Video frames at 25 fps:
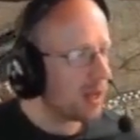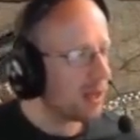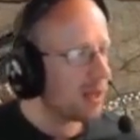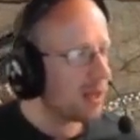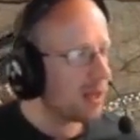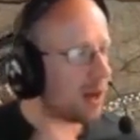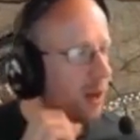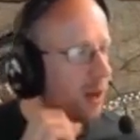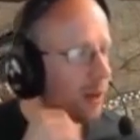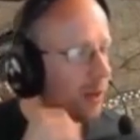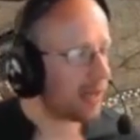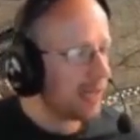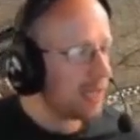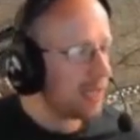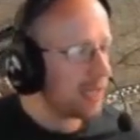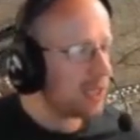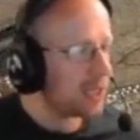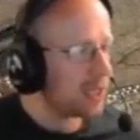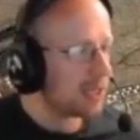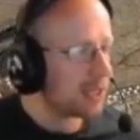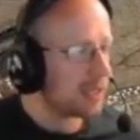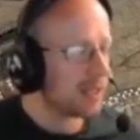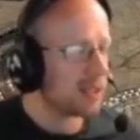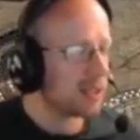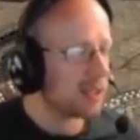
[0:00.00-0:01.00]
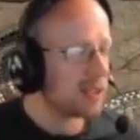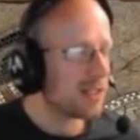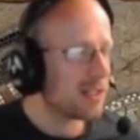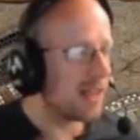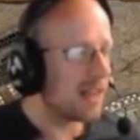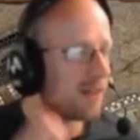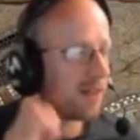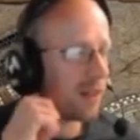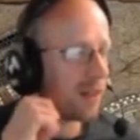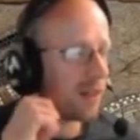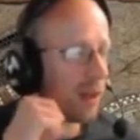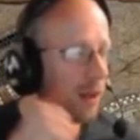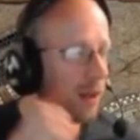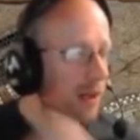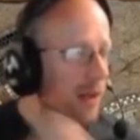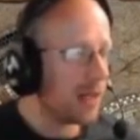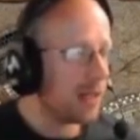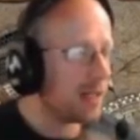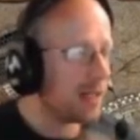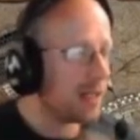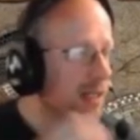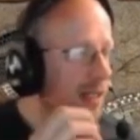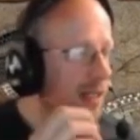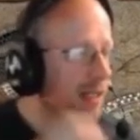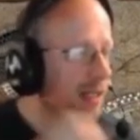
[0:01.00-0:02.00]
Cohesion. It doesn't have the
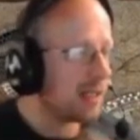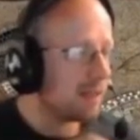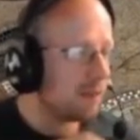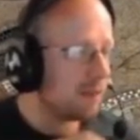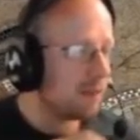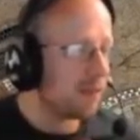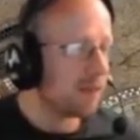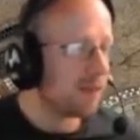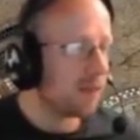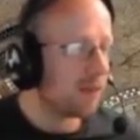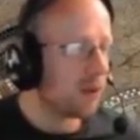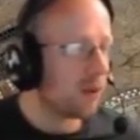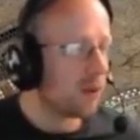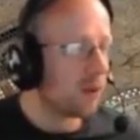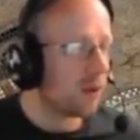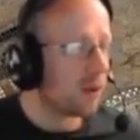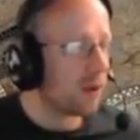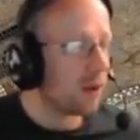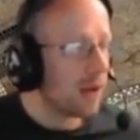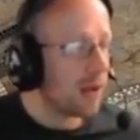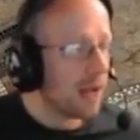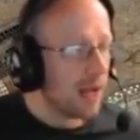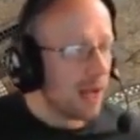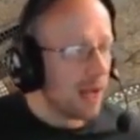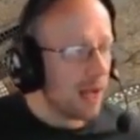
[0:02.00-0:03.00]
cohesion it did before.